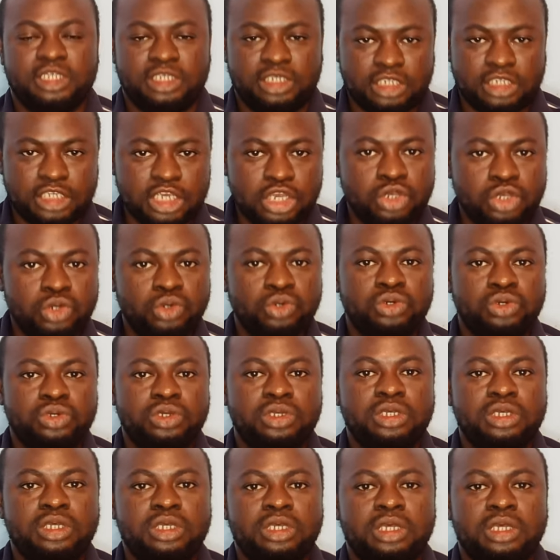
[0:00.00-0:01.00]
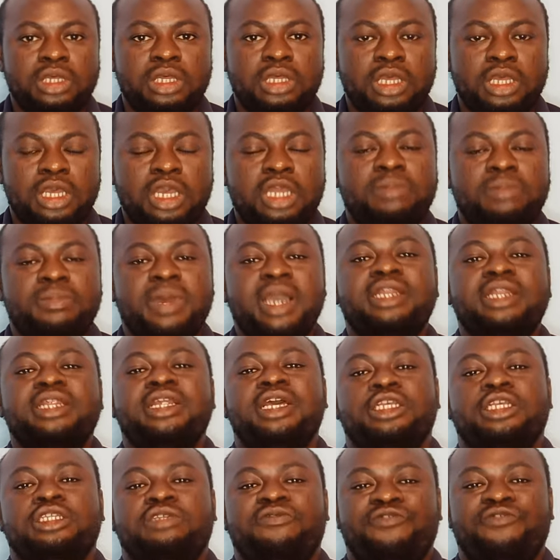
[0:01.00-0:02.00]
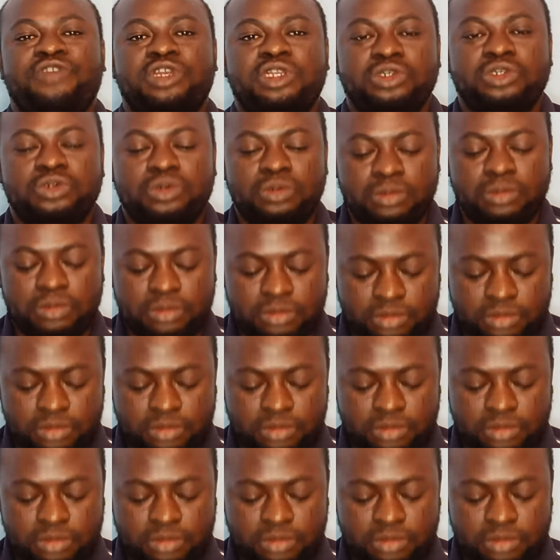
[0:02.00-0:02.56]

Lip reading: See you in my next video.